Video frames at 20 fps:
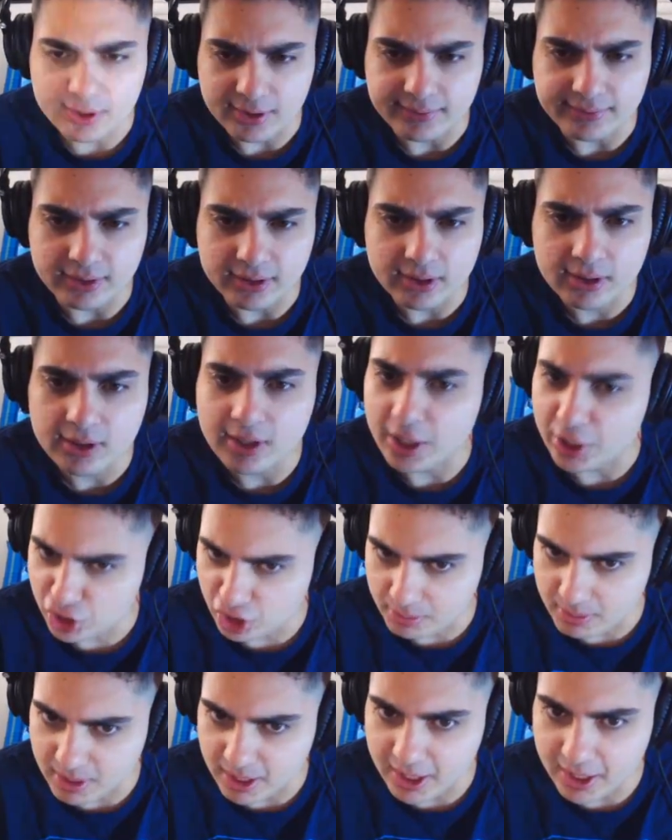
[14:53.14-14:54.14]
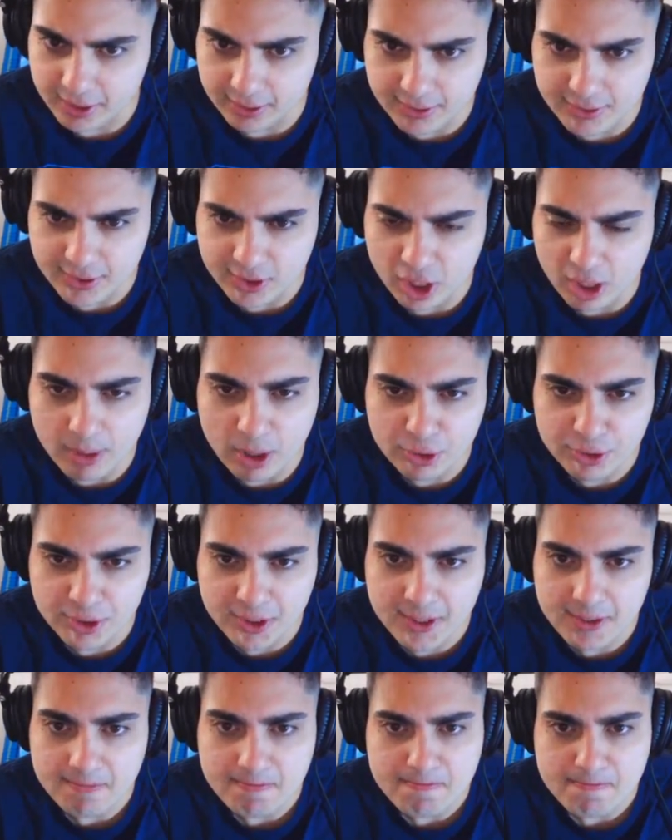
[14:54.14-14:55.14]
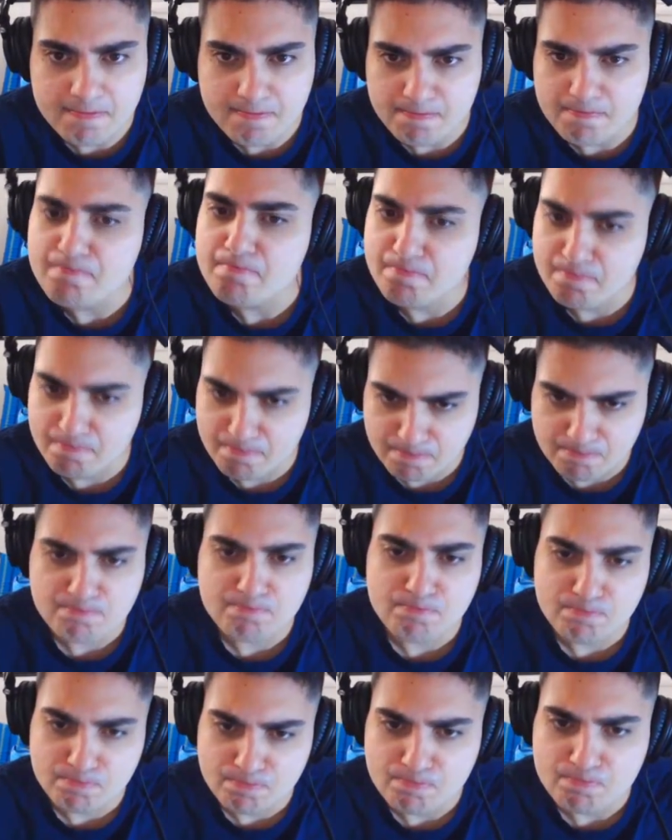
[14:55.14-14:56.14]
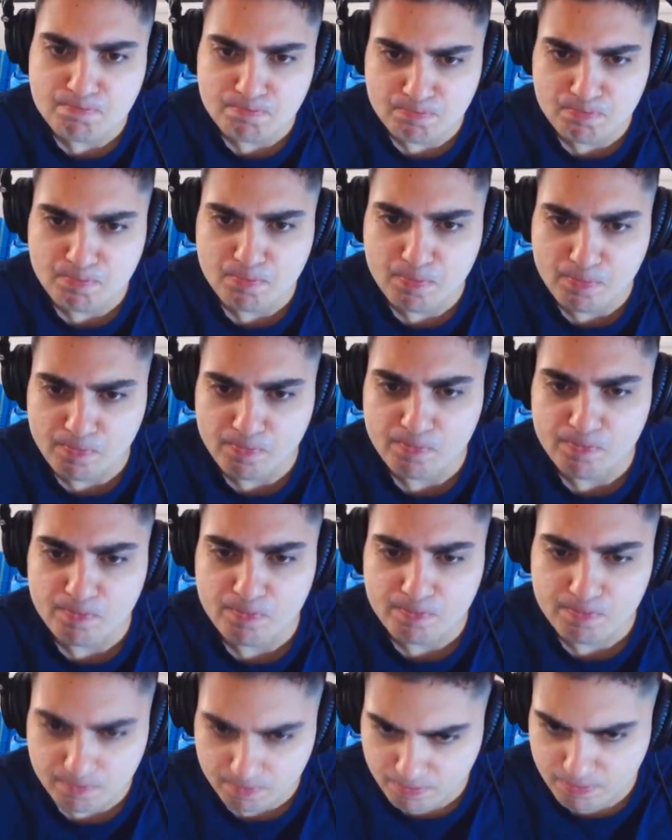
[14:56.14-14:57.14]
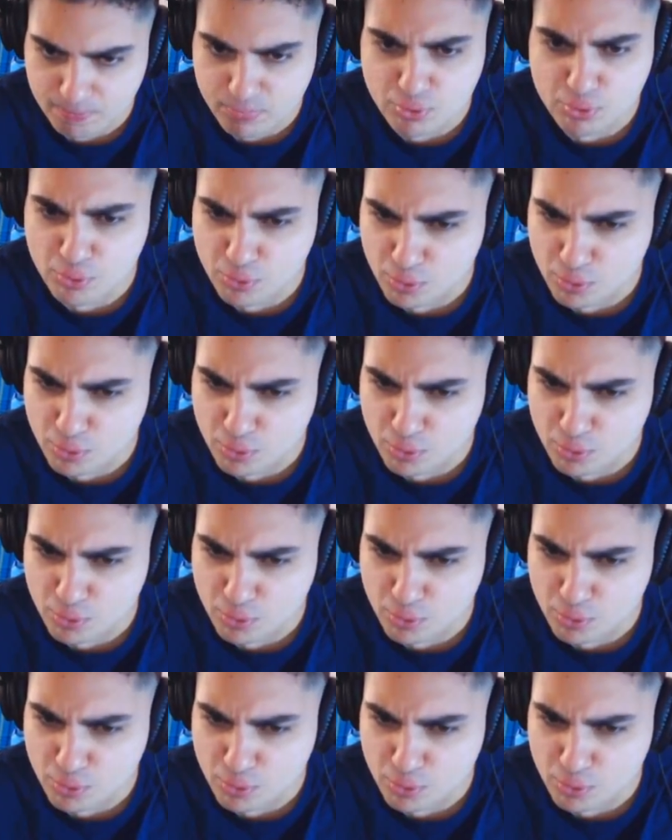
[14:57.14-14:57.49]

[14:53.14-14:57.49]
over. You gonna show me another slow motion? Even better the second time around. Let's look at this